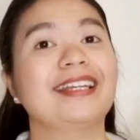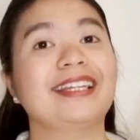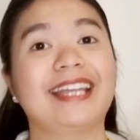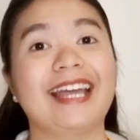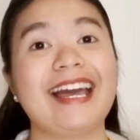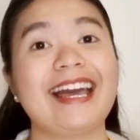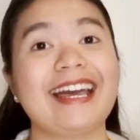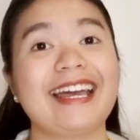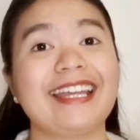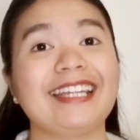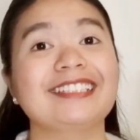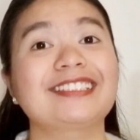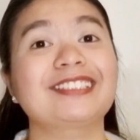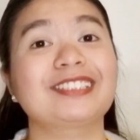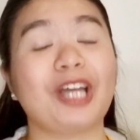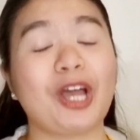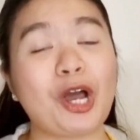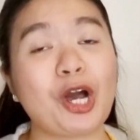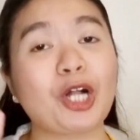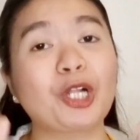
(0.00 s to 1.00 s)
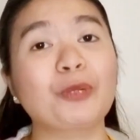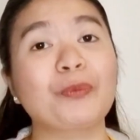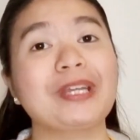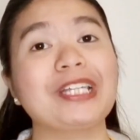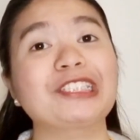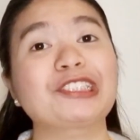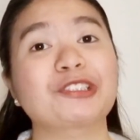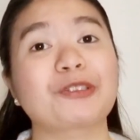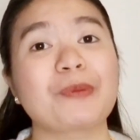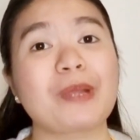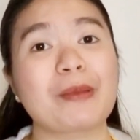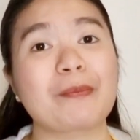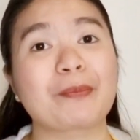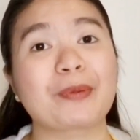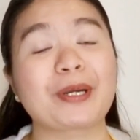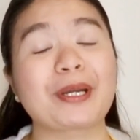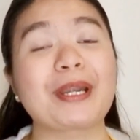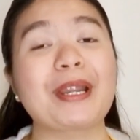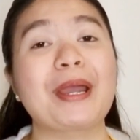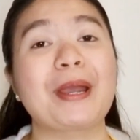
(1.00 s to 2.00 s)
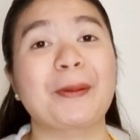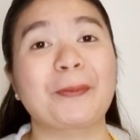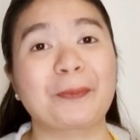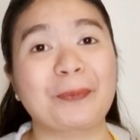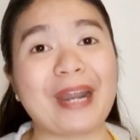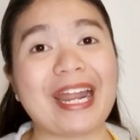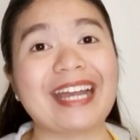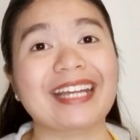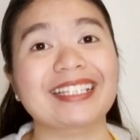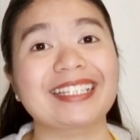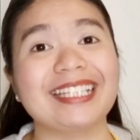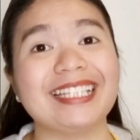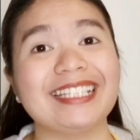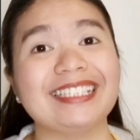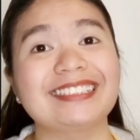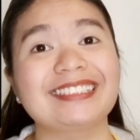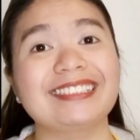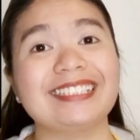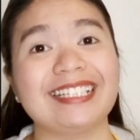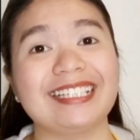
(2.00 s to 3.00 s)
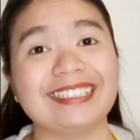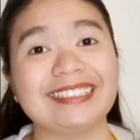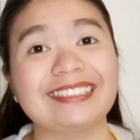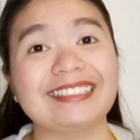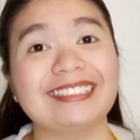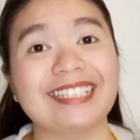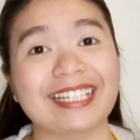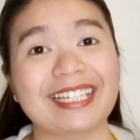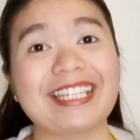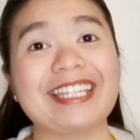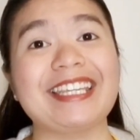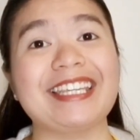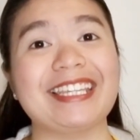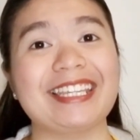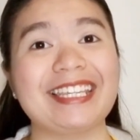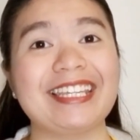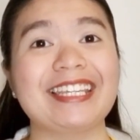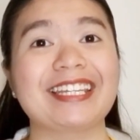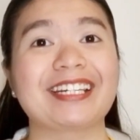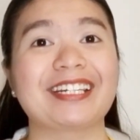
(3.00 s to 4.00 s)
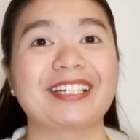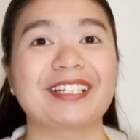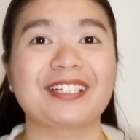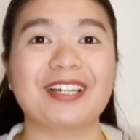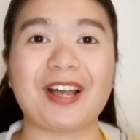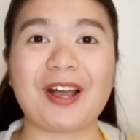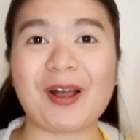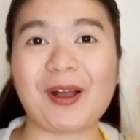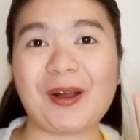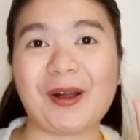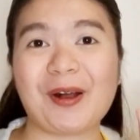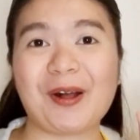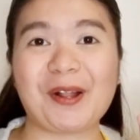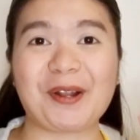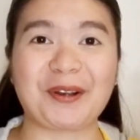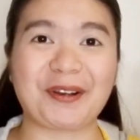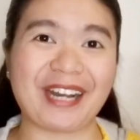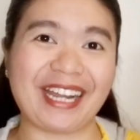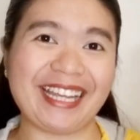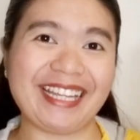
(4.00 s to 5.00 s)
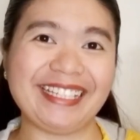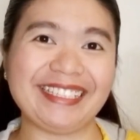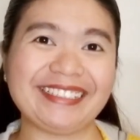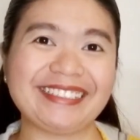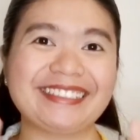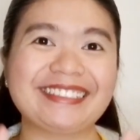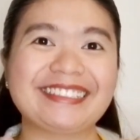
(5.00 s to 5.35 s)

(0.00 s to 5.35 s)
Guys, always remember, practice is the key here. Alright?